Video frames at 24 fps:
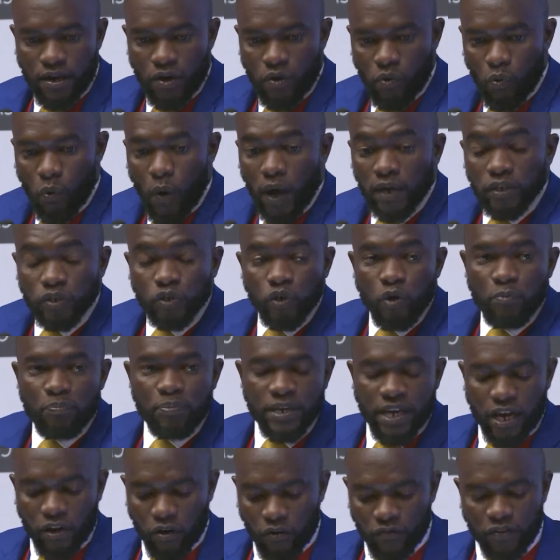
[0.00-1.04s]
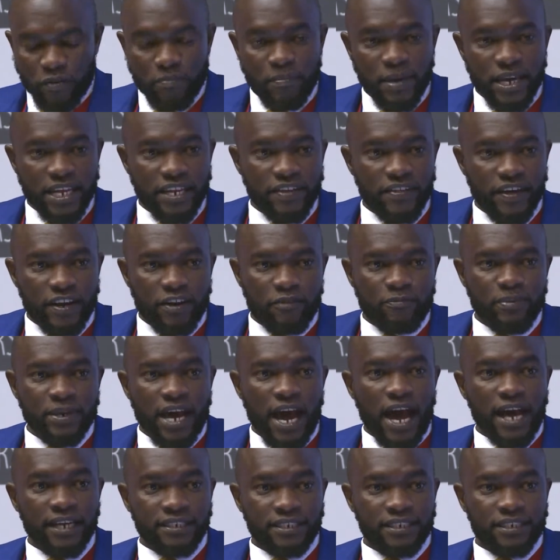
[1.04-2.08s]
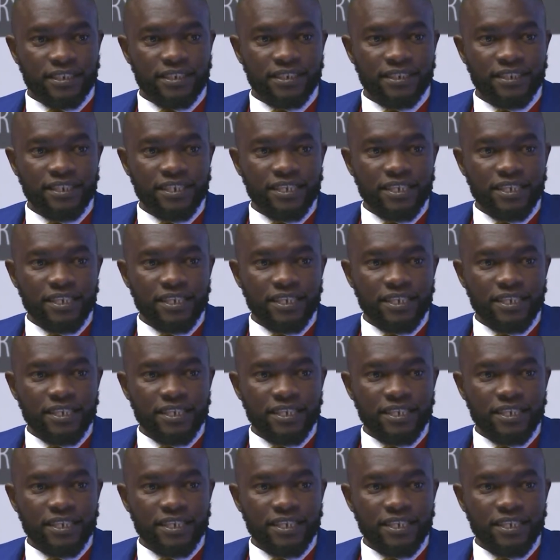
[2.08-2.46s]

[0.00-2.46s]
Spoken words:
one topic out of the many that have been asked